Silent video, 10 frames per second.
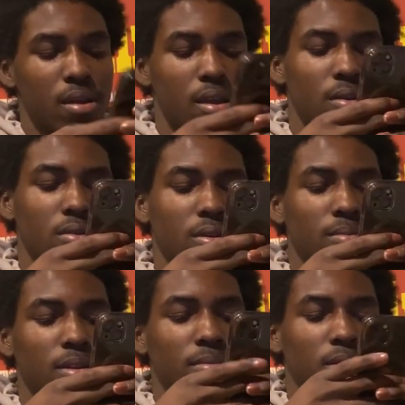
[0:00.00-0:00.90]
I don't know,
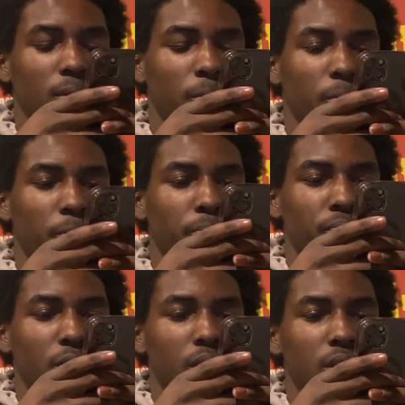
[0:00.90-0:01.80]
bro, but
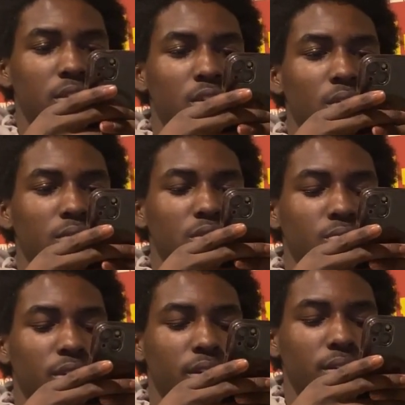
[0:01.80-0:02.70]
it's always
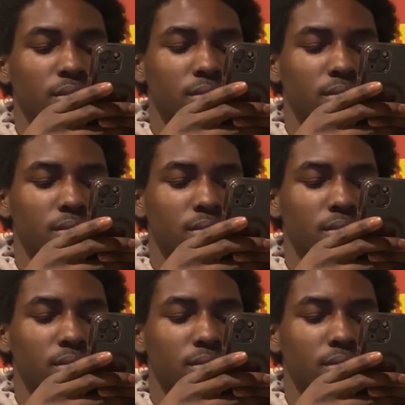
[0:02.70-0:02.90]
weird.